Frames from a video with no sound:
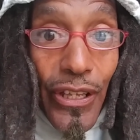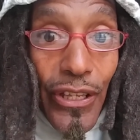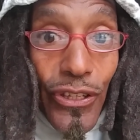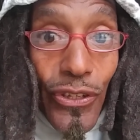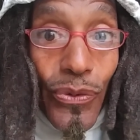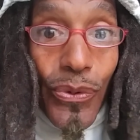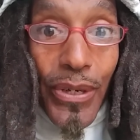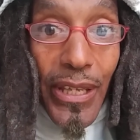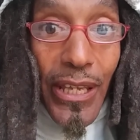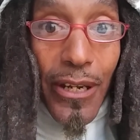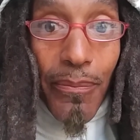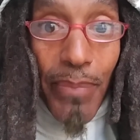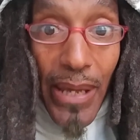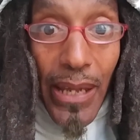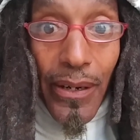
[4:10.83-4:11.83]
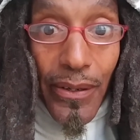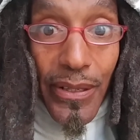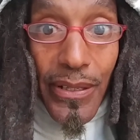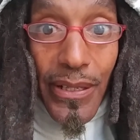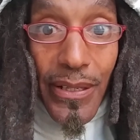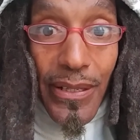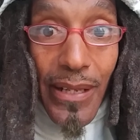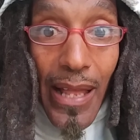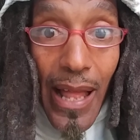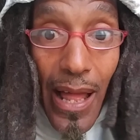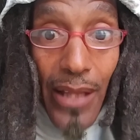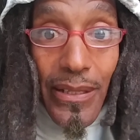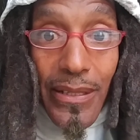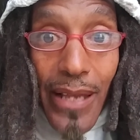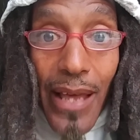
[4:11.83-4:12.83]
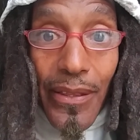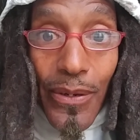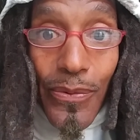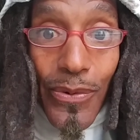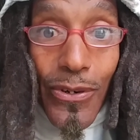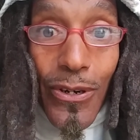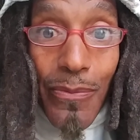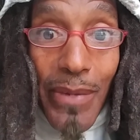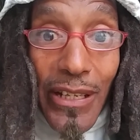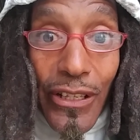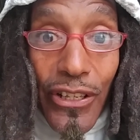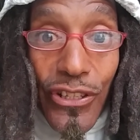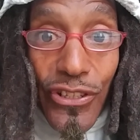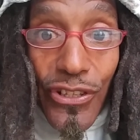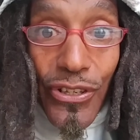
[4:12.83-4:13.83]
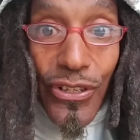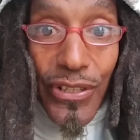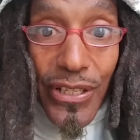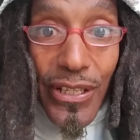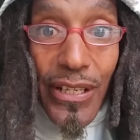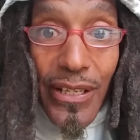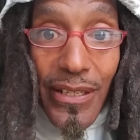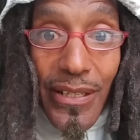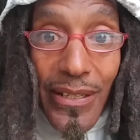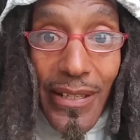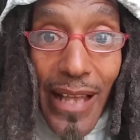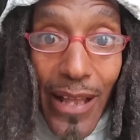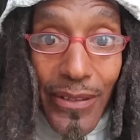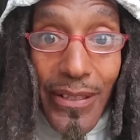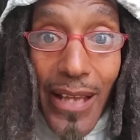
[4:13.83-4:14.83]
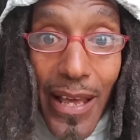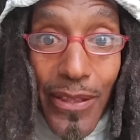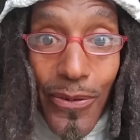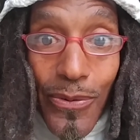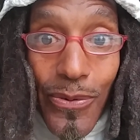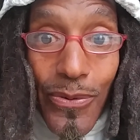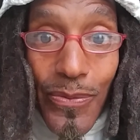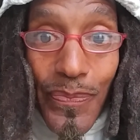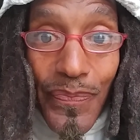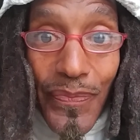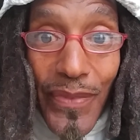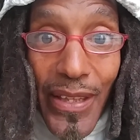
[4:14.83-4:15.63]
You will hear parents outside the room and concerned citizens outside the room